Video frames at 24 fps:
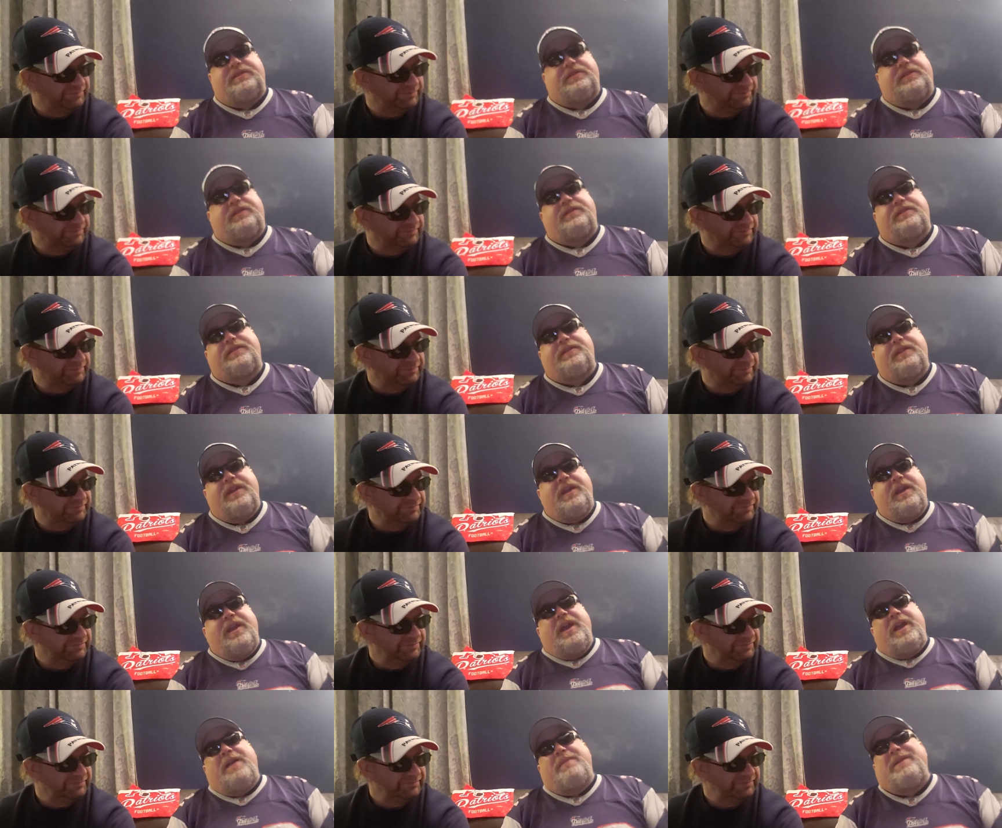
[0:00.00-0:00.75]
Speaker 1: to start.
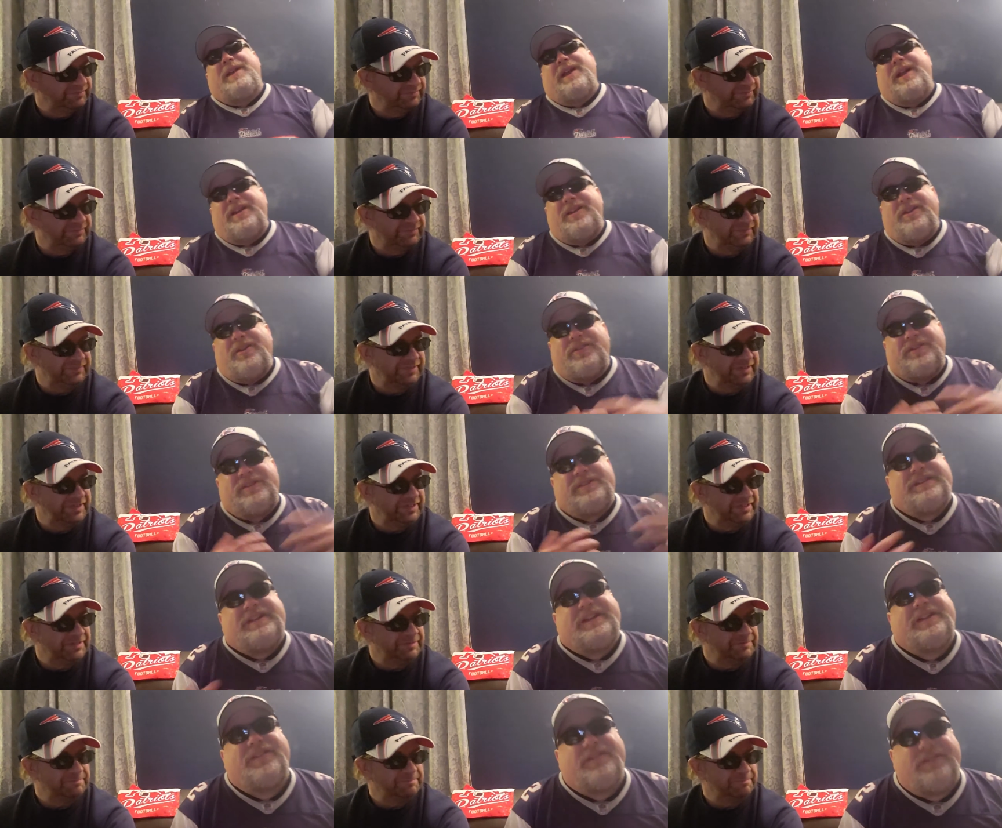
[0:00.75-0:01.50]
I mean, I know the
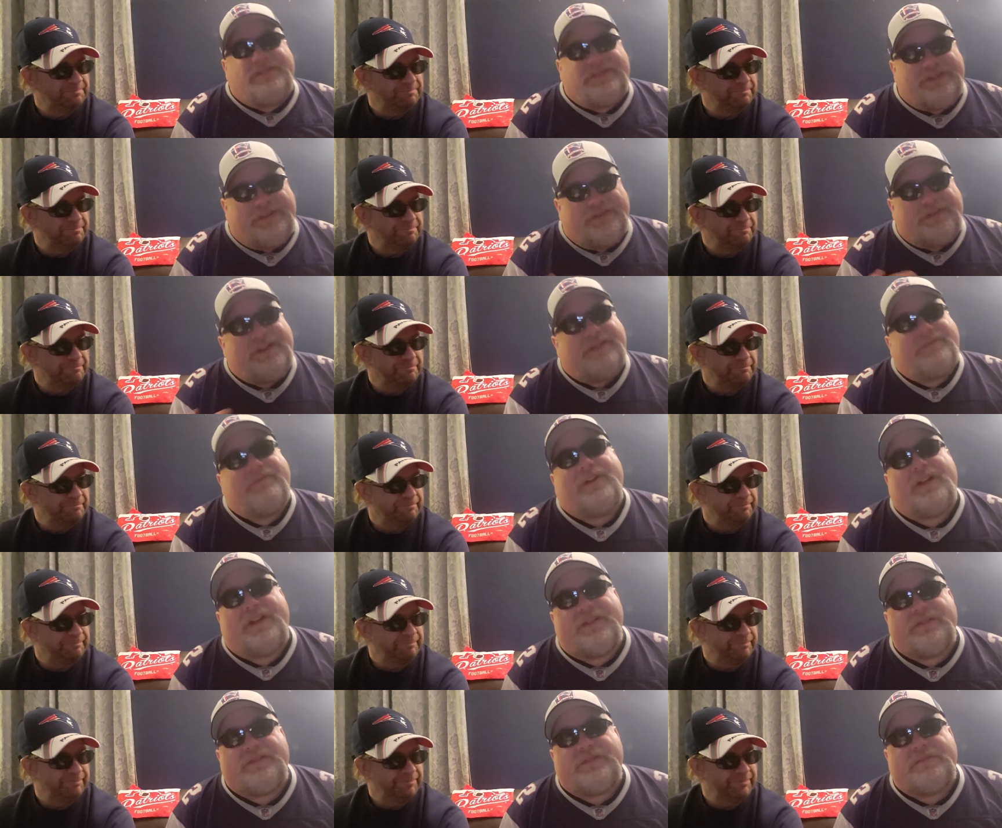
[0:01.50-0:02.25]
Steelers don't have
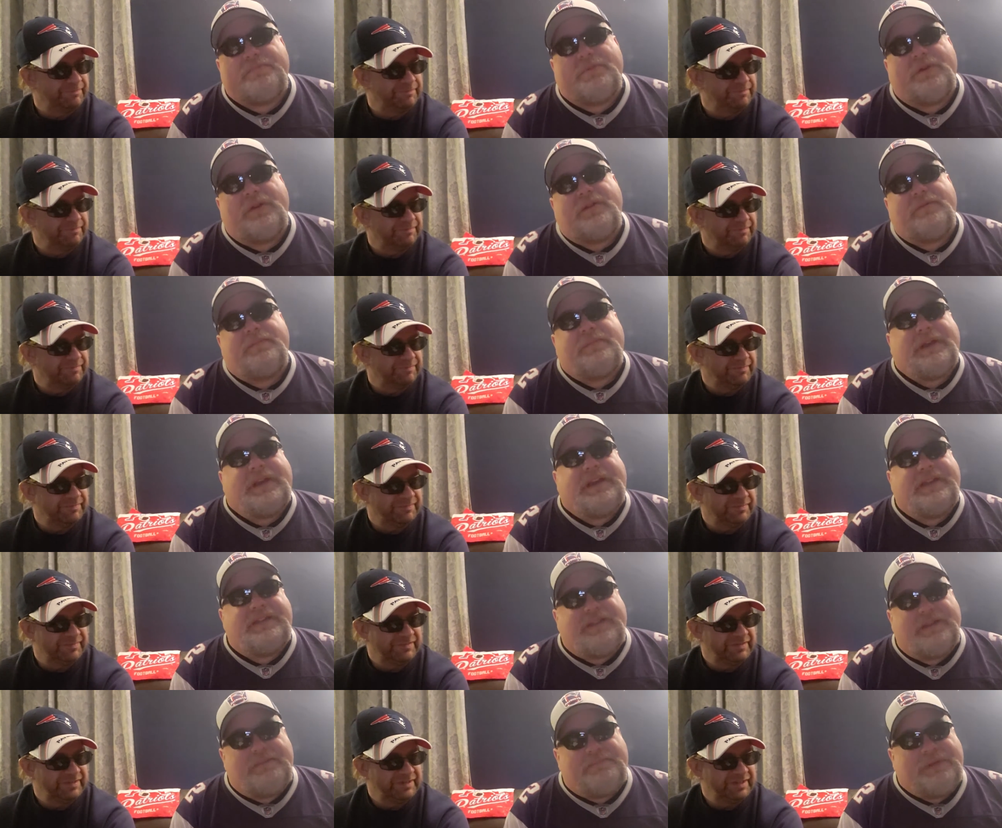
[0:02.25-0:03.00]
Roethlisberger, but
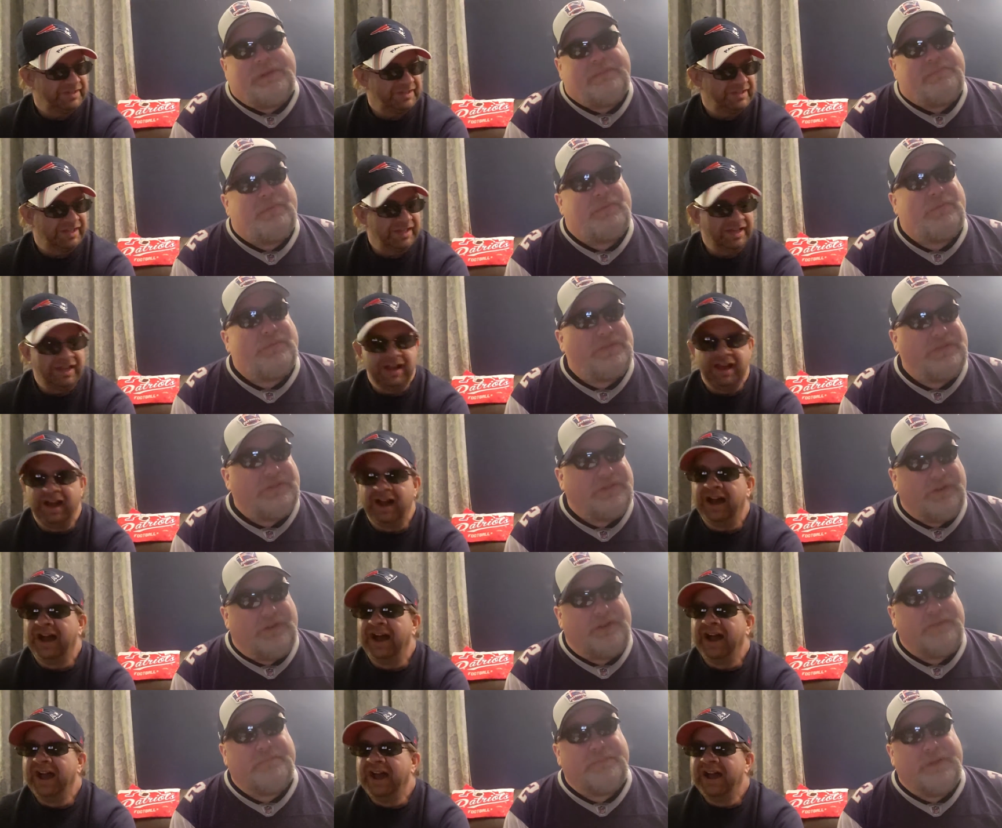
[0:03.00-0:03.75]
I think people will
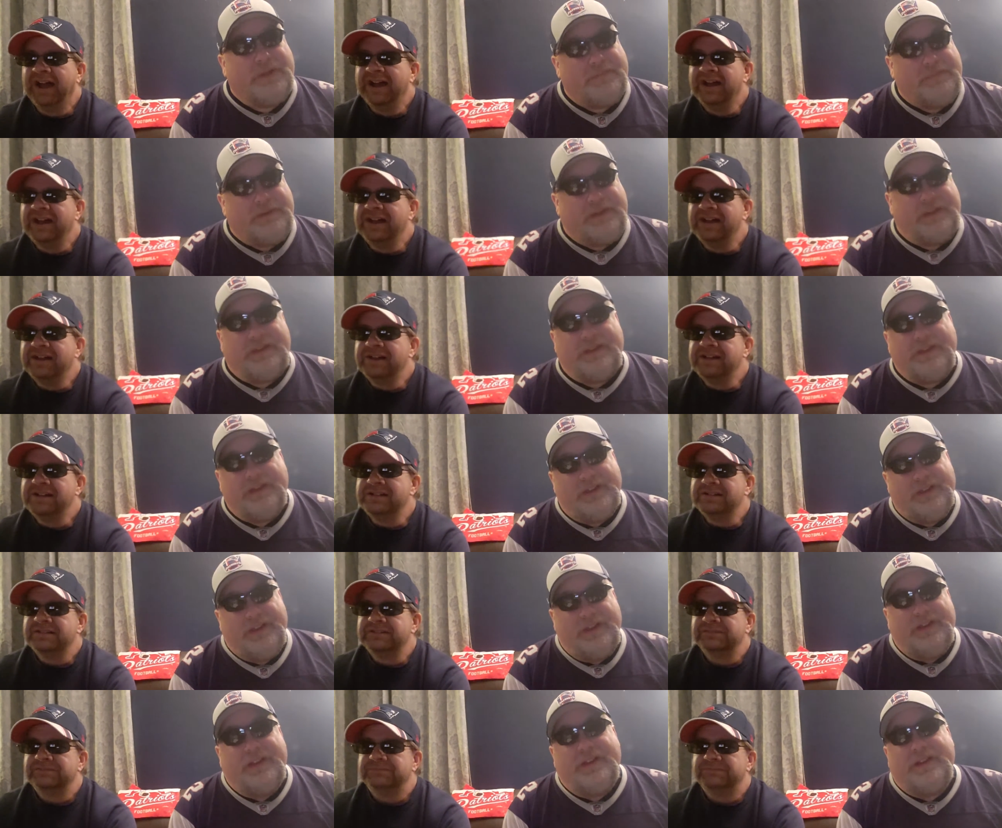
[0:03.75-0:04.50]
start maybe
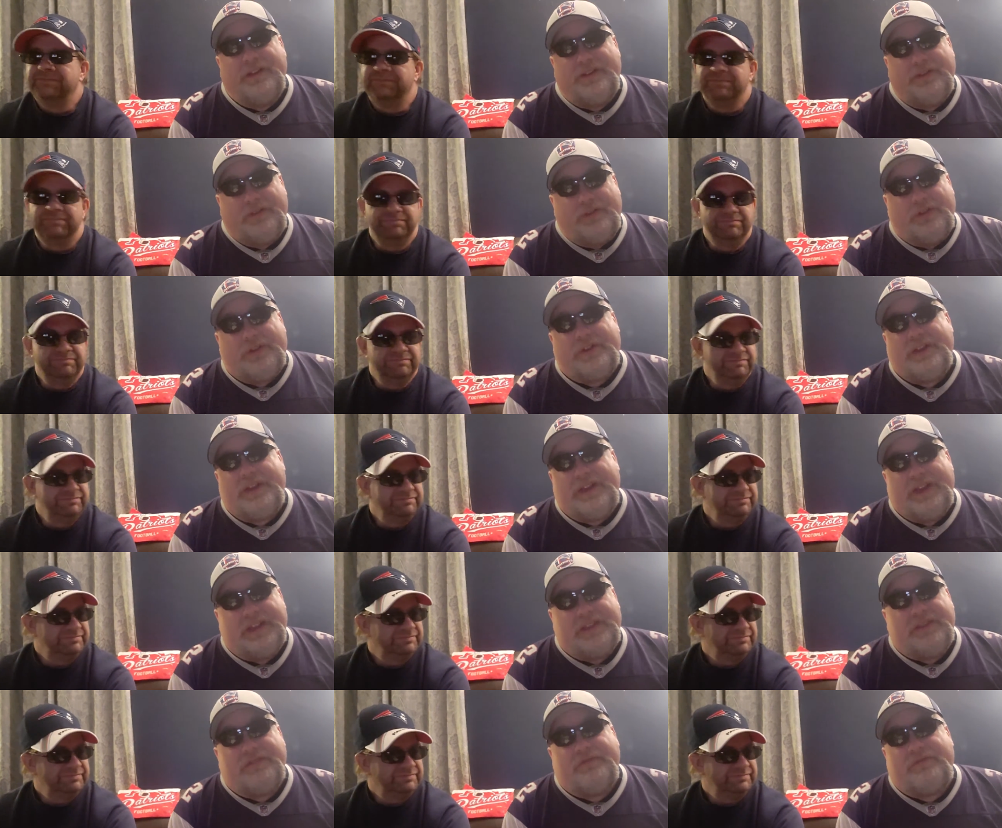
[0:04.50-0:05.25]

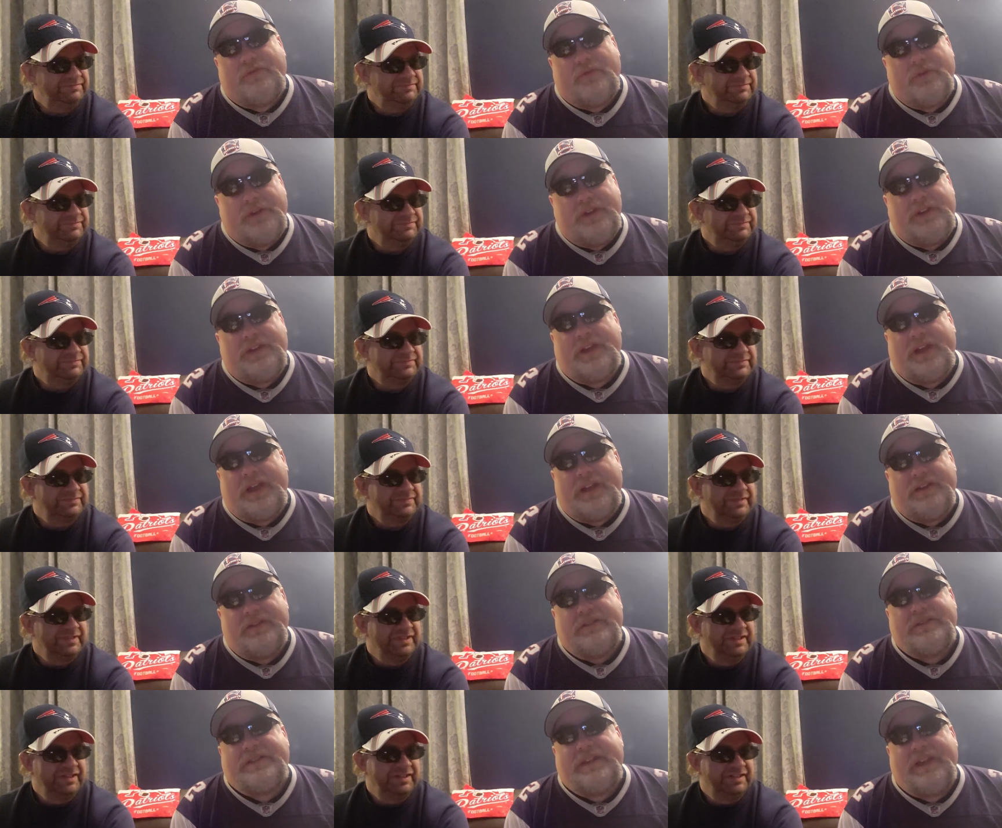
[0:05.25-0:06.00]
looking at the
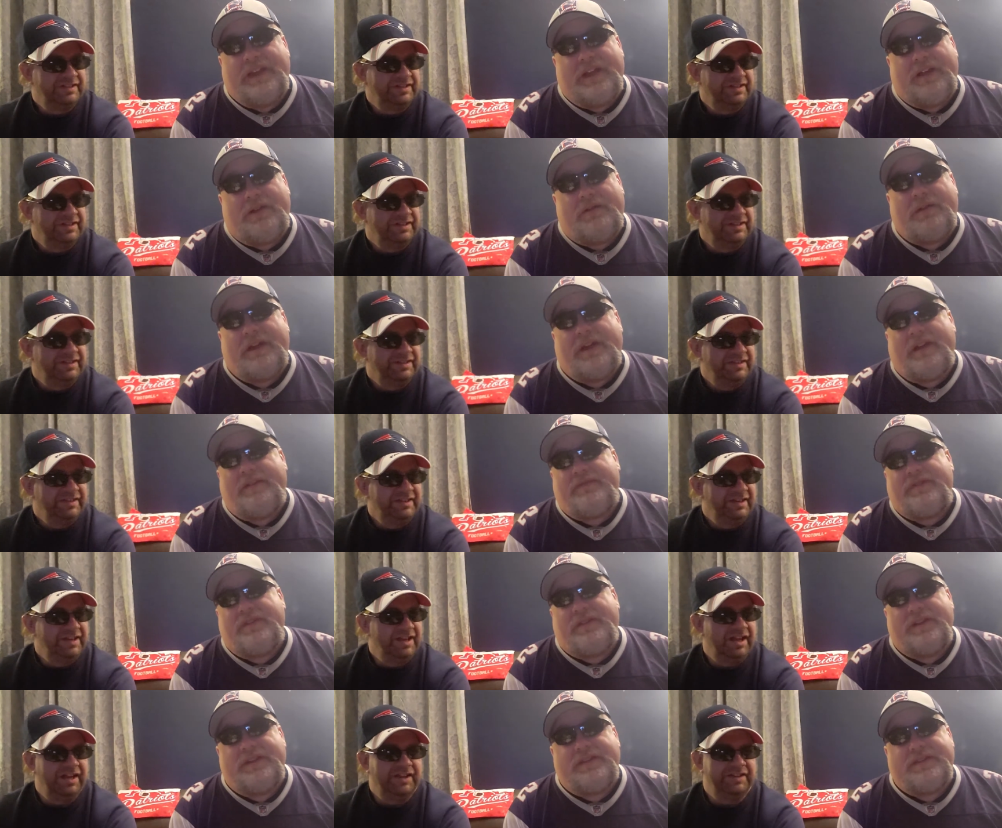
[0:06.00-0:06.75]
49ers now
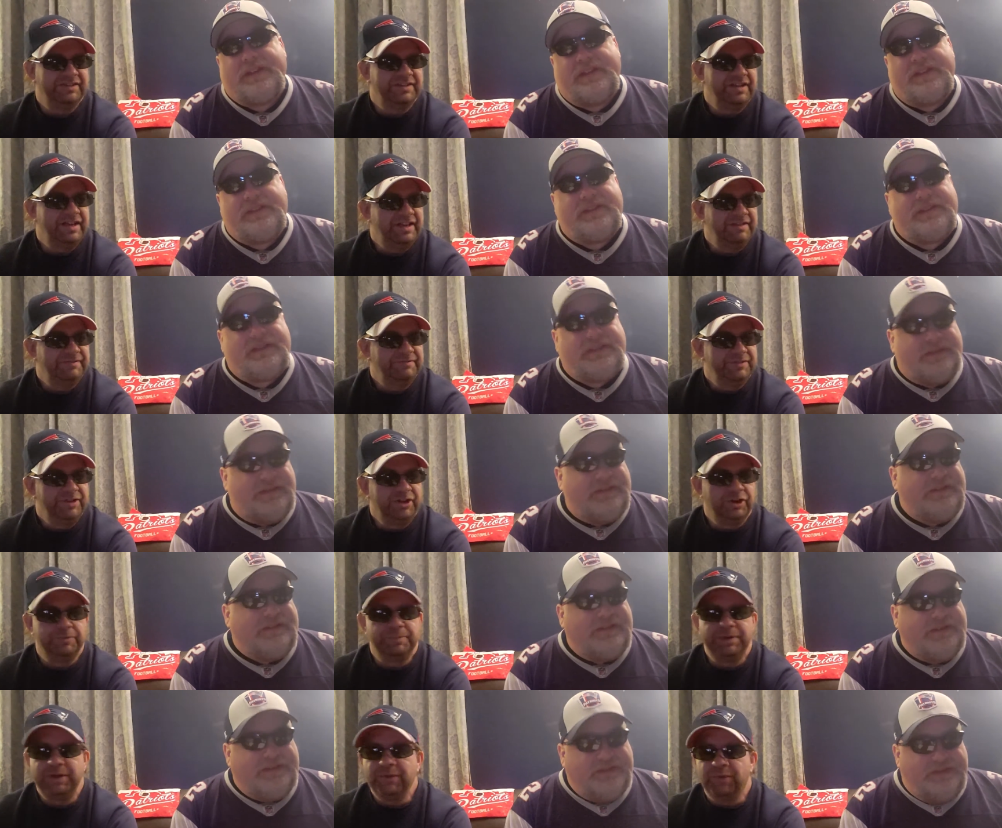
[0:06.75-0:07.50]
after yeah, this.
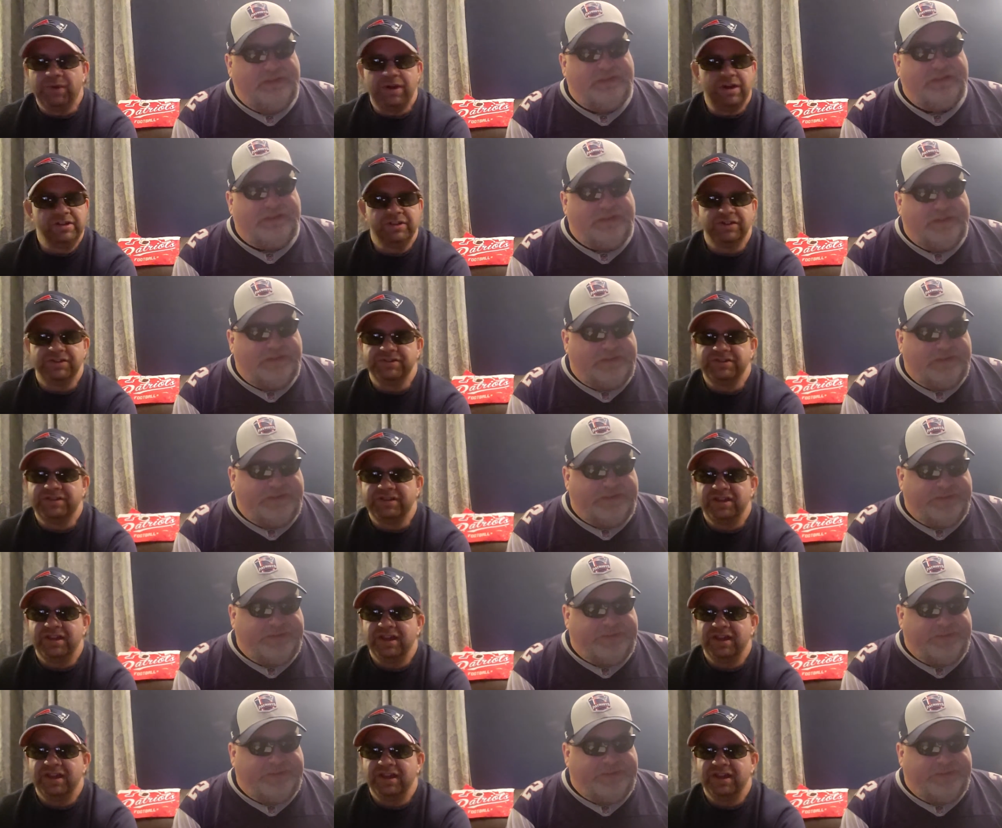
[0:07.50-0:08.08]
it'll be one of those,